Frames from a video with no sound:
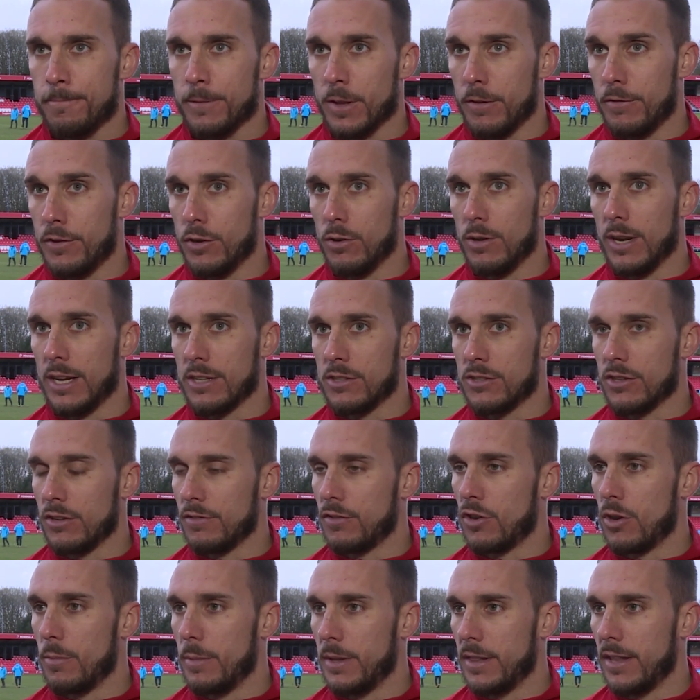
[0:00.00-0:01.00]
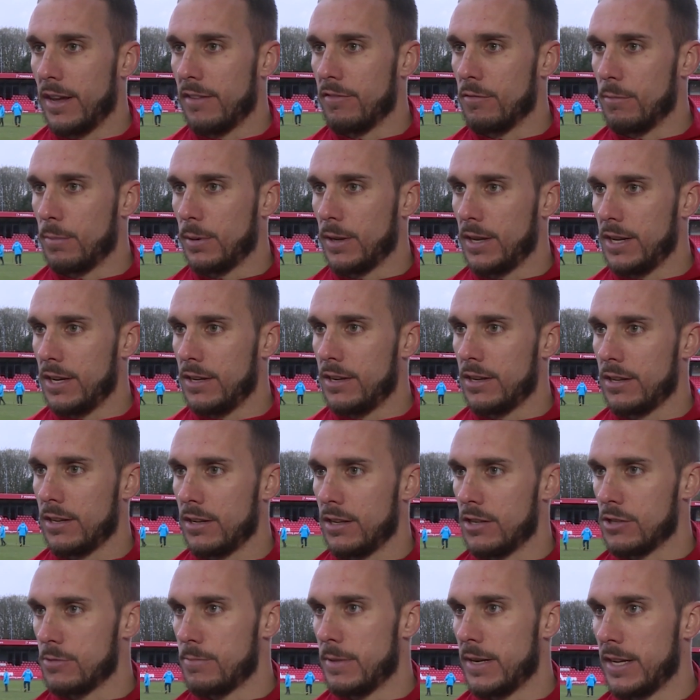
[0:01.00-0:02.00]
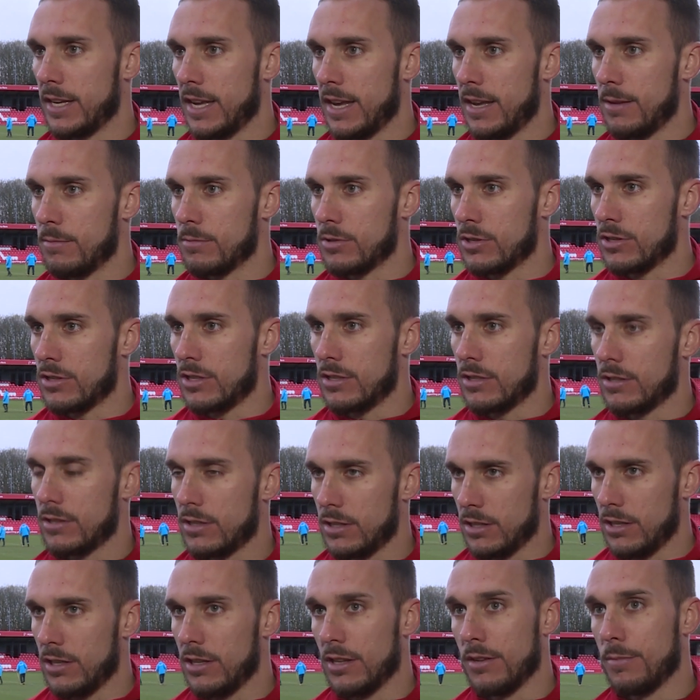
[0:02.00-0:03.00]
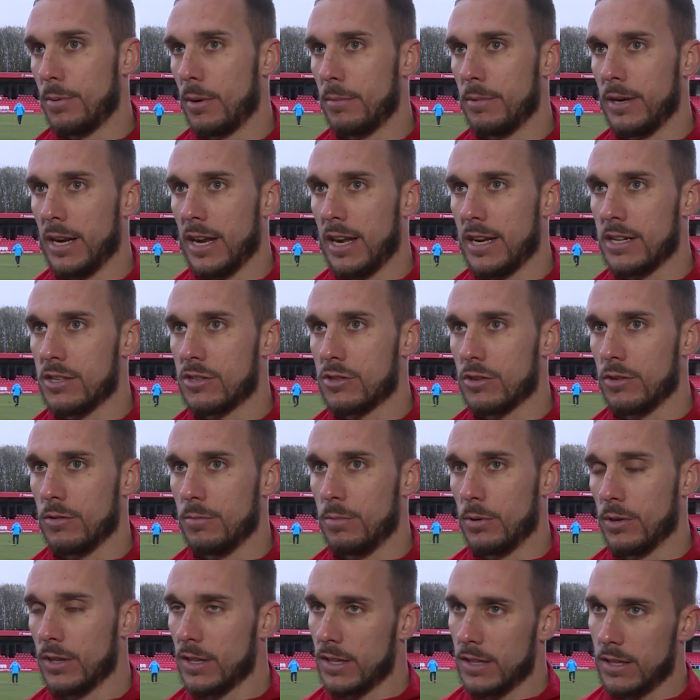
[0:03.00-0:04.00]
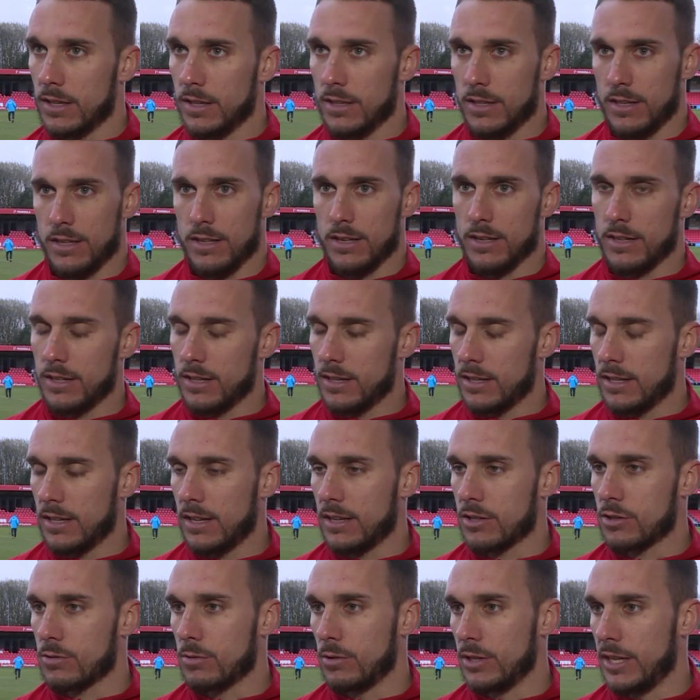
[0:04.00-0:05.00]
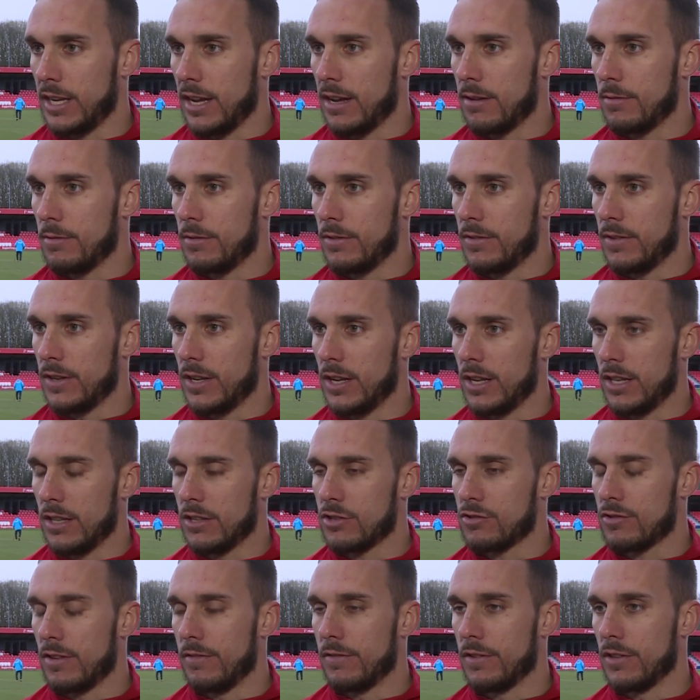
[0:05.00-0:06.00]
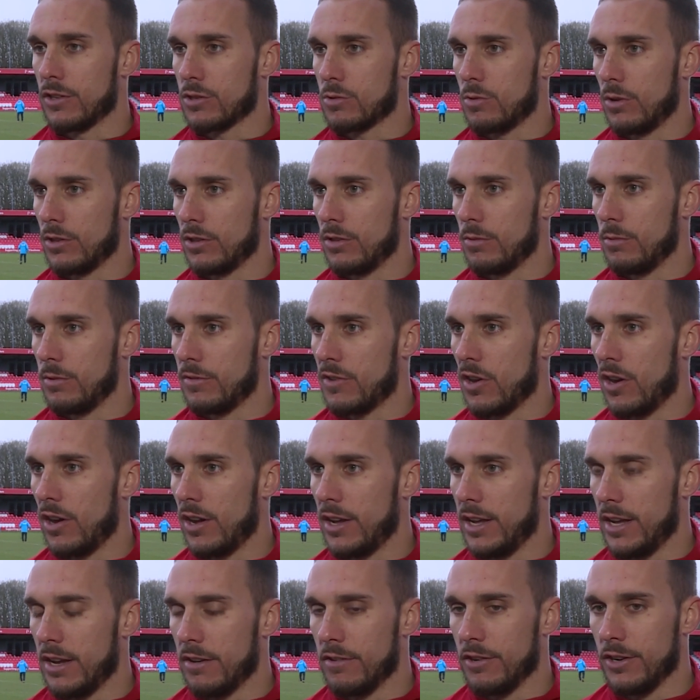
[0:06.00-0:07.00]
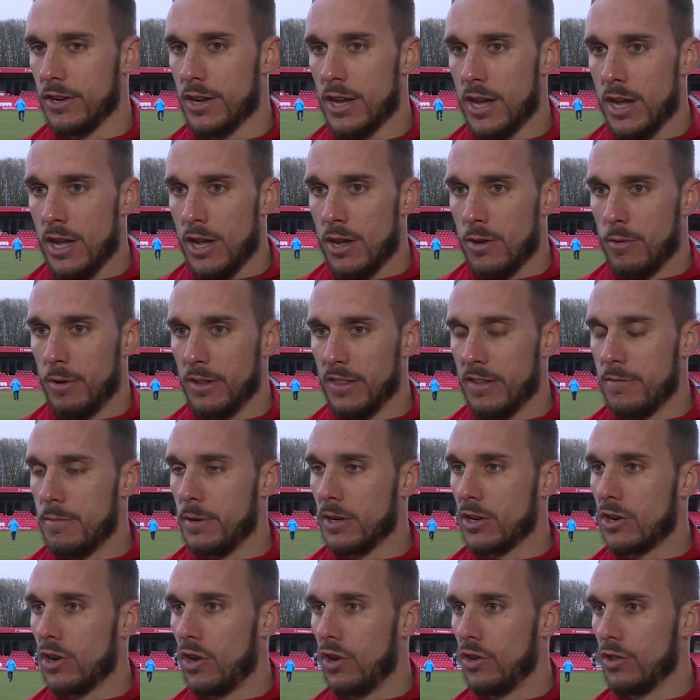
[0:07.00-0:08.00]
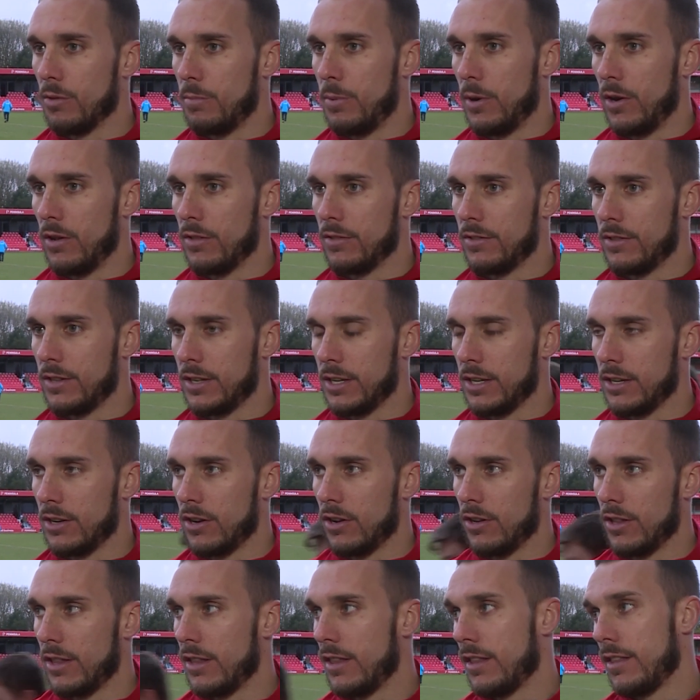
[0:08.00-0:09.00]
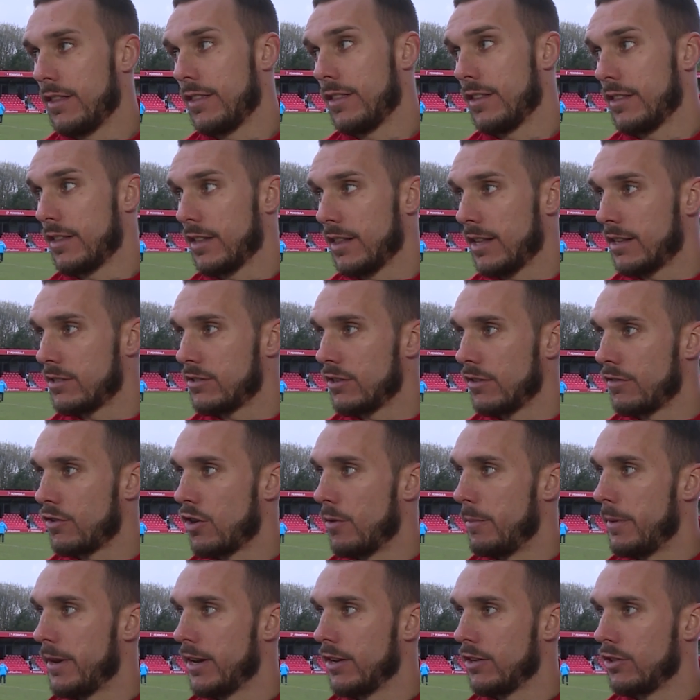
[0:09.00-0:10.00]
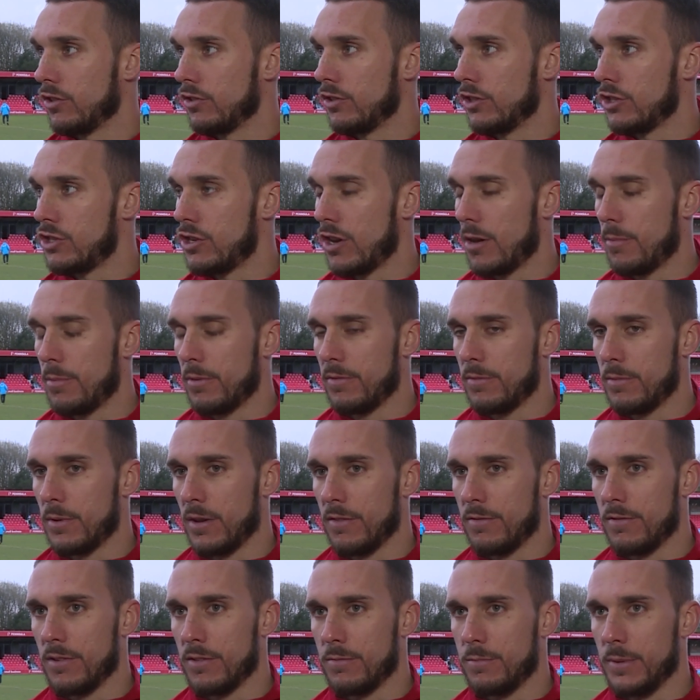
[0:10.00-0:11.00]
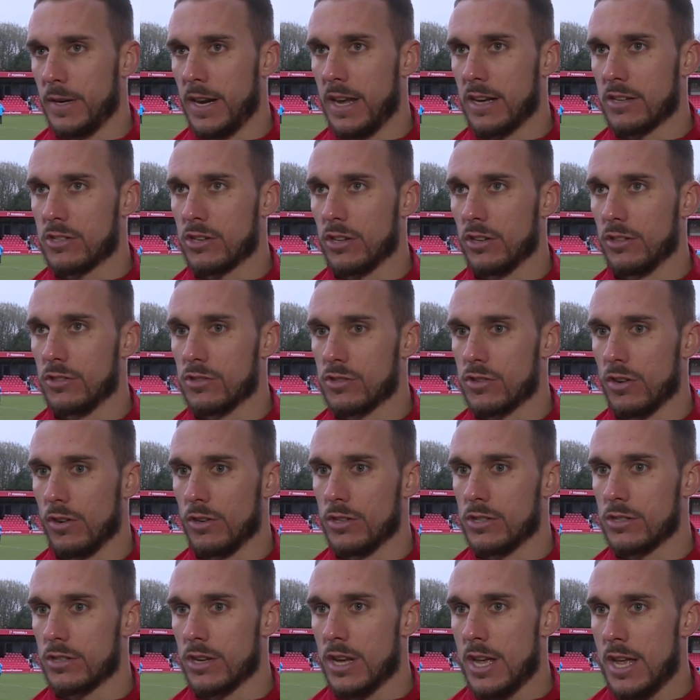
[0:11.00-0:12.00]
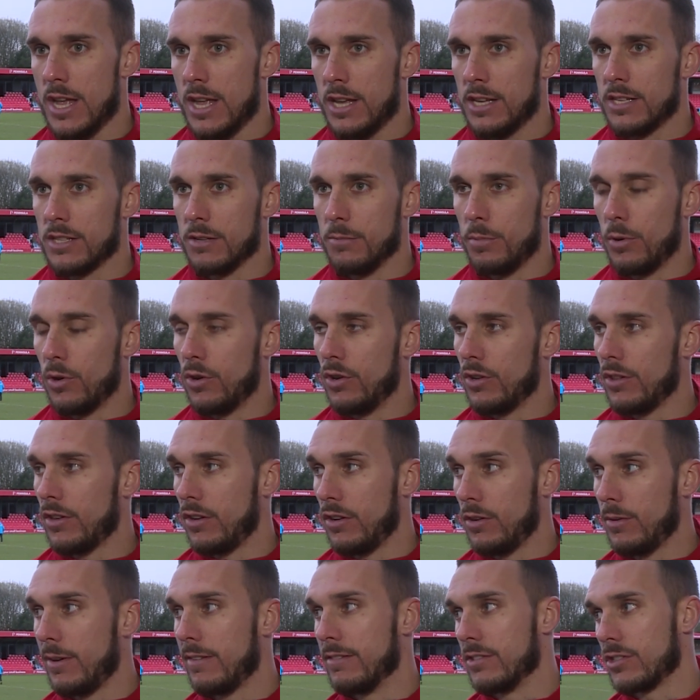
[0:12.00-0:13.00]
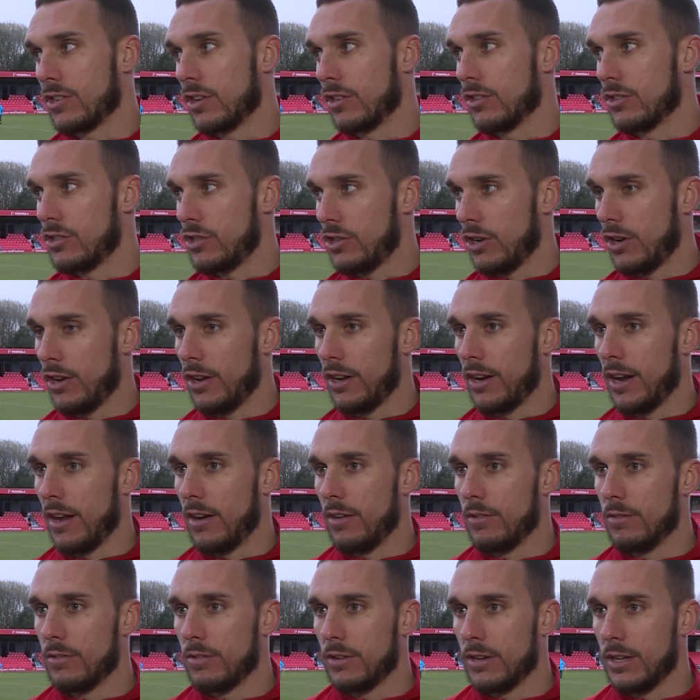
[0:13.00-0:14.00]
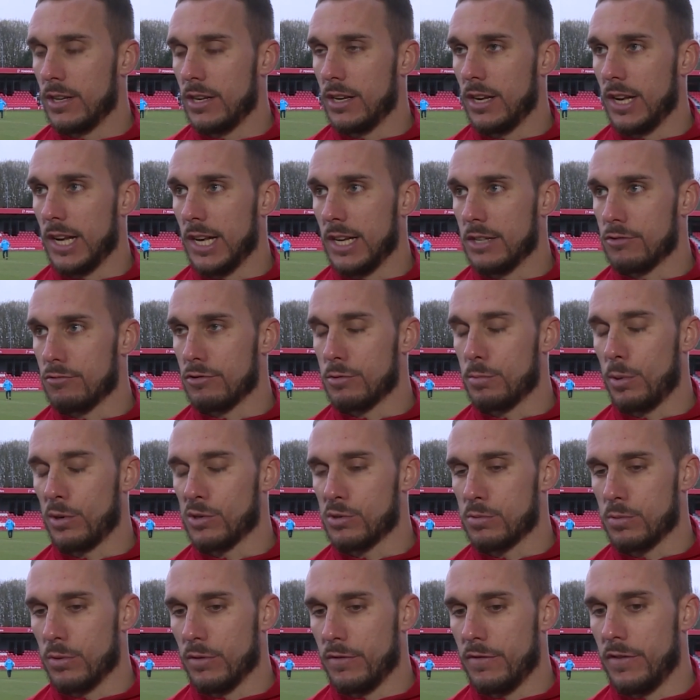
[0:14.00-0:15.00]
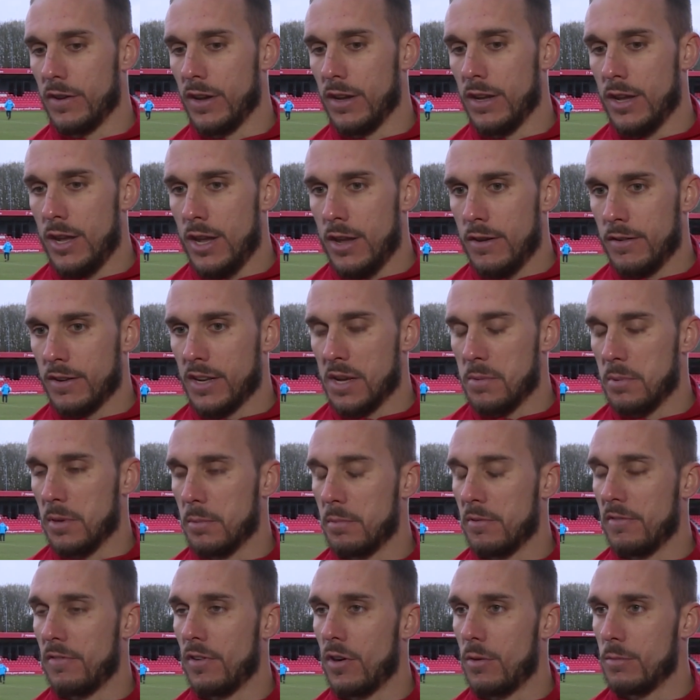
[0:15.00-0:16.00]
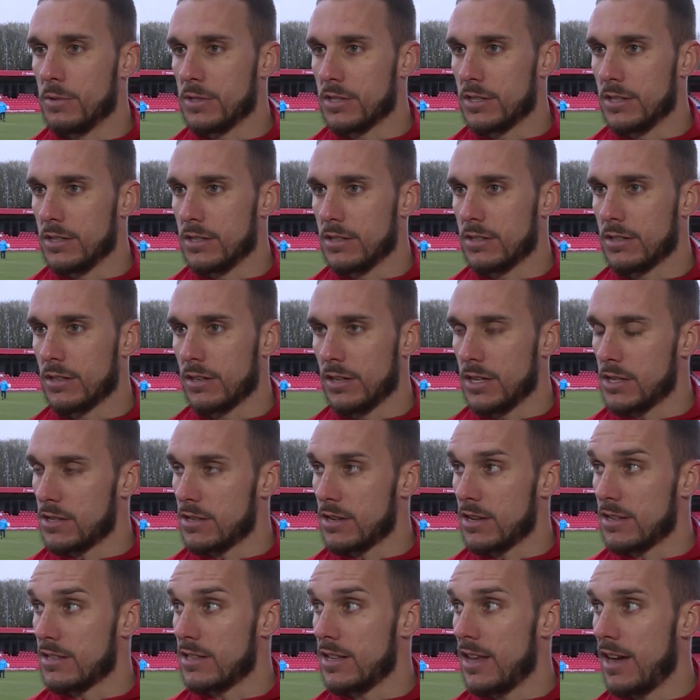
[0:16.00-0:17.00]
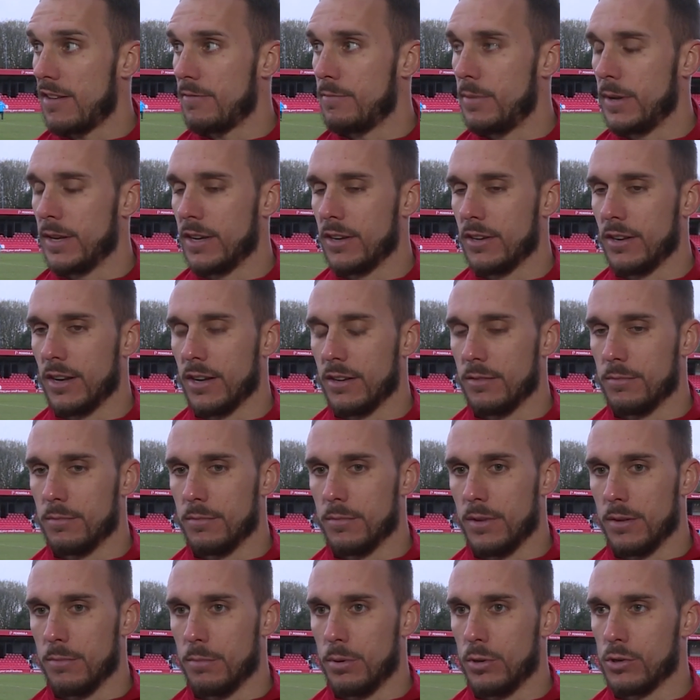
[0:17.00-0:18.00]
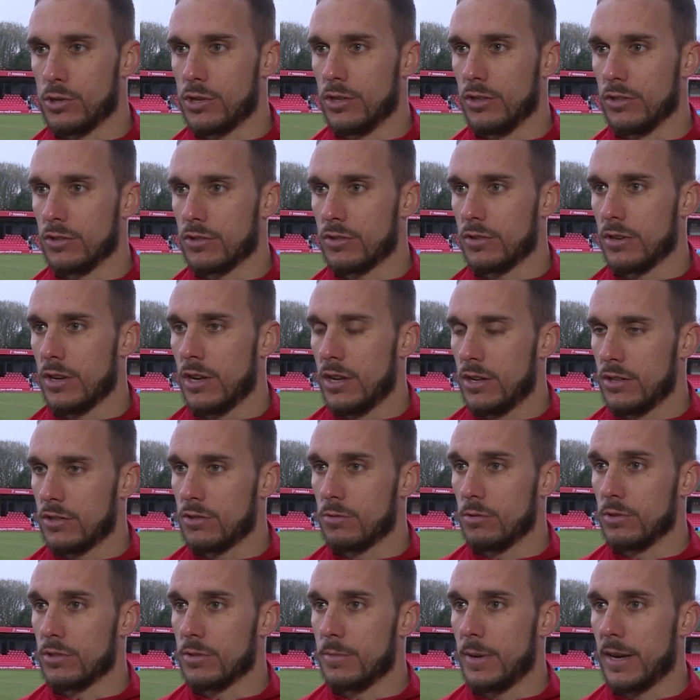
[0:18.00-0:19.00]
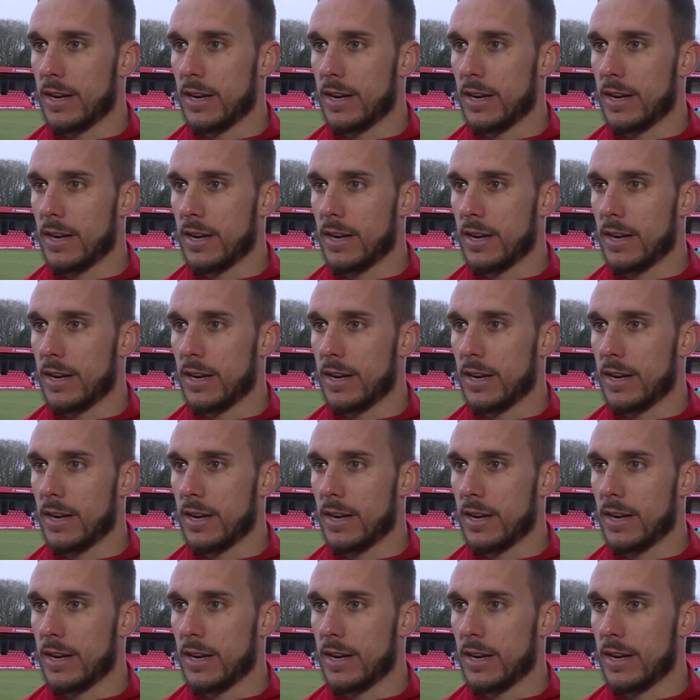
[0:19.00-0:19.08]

a few lads that have come in that haven't played as many games as they'd probably like to, but that's what you get with uh, the strength of the squad that we've got here. And when they've been called upon, you know, the, the lads that have come in and done the job have, have, been excellent. So it's it's important that whoever's got the shirt now uh, is responsible for keeping the performances as, as they have been and, and, and pushing us towards the